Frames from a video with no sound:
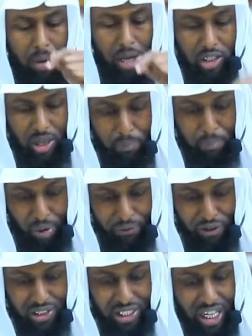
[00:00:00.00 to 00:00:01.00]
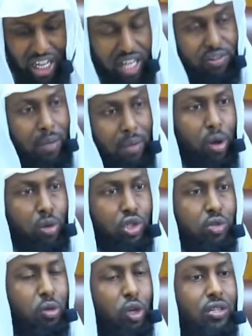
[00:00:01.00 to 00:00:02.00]
But some prophets, did they leave their
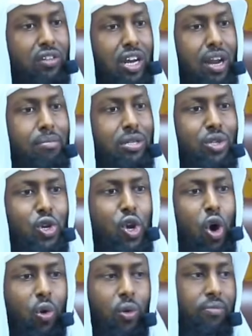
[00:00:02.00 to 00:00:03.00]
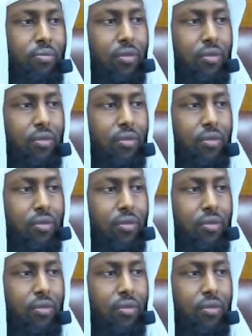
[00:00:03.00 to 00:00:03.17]
posts because of the numbers? No.